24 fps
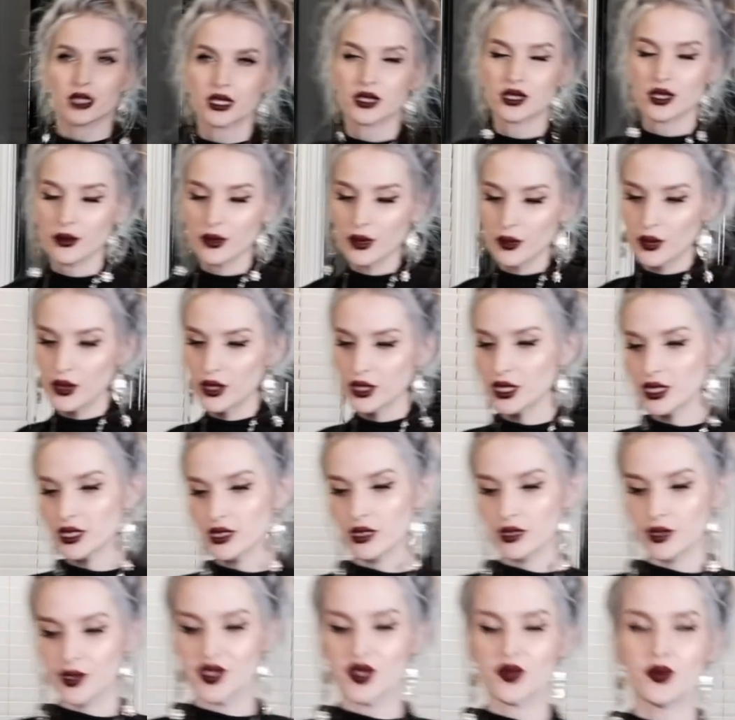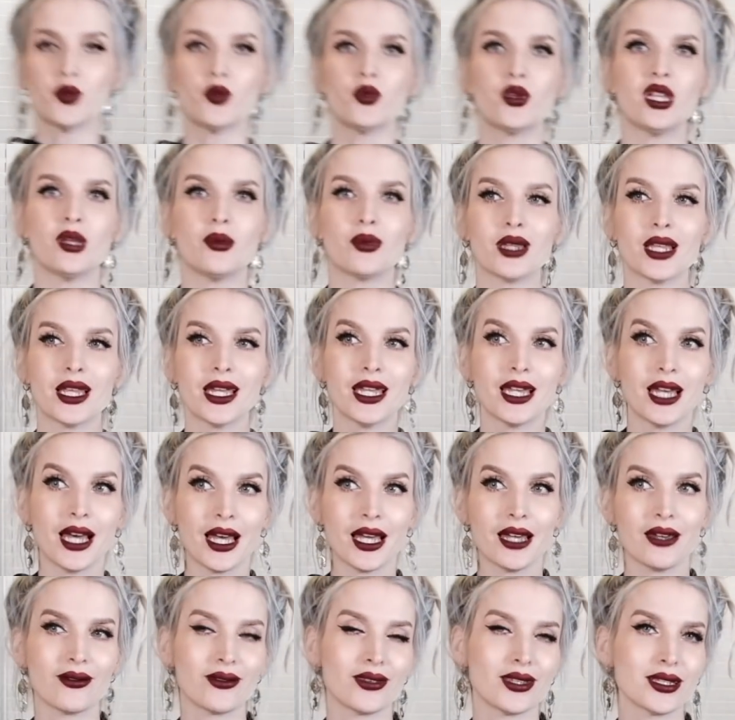so I'm gonna put this on a spooky plate. I
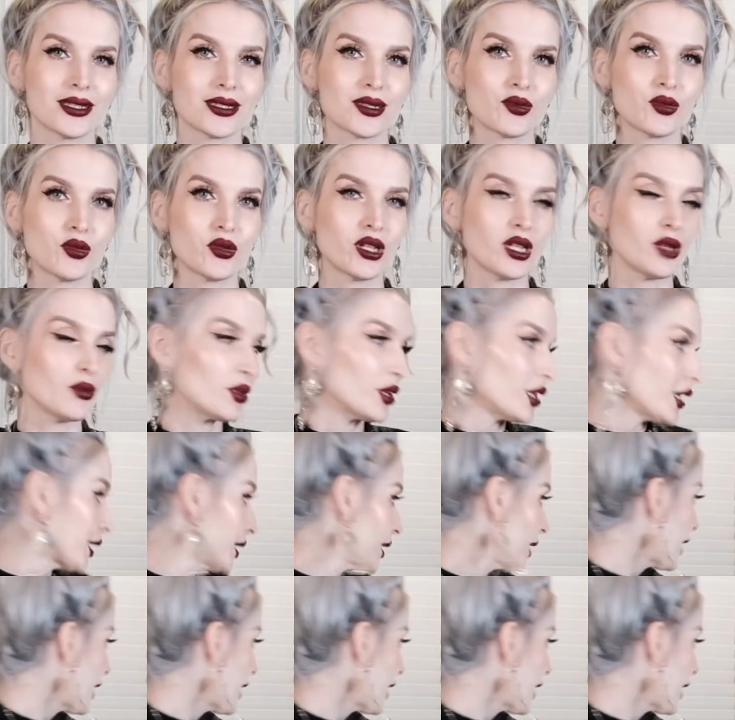have this spooky plate